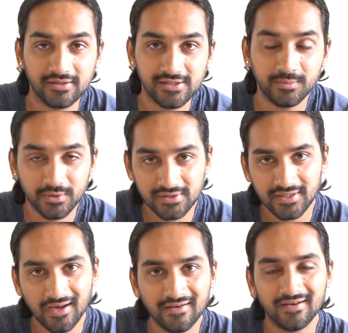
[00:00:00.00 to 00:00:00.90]
The
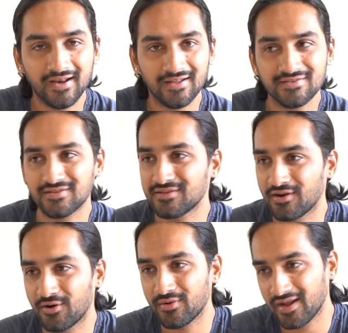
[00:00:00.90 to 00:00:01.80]
cheapest Canon lens is
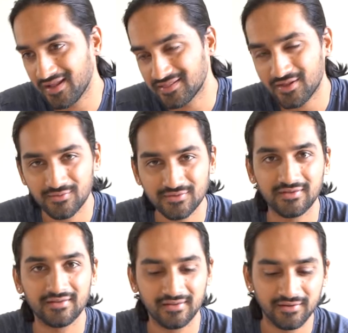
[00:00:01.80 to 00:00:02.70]
around
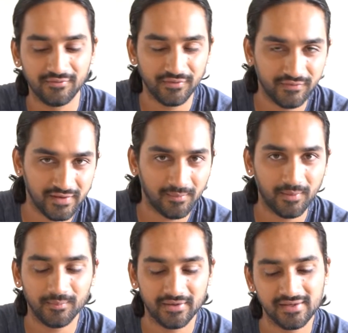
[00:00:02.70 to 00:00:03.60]
8,000, the
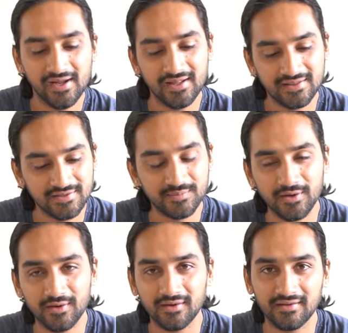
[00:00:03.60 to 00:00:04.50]
50mm, but this
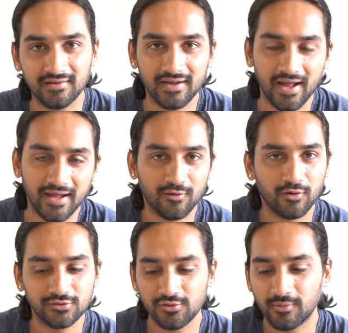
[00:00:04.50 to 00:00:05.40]
particular guy
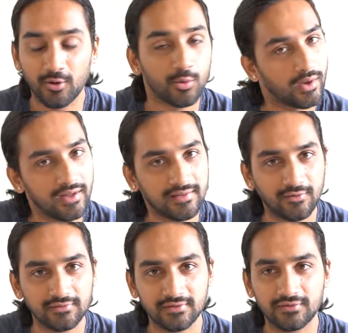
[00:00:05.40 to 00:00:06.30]
costs you about
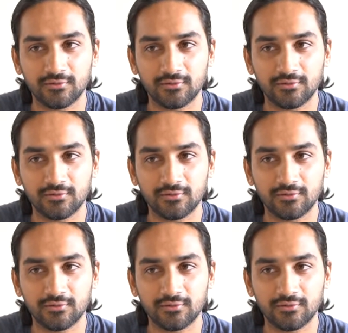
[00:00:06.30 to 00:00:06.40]
20,000.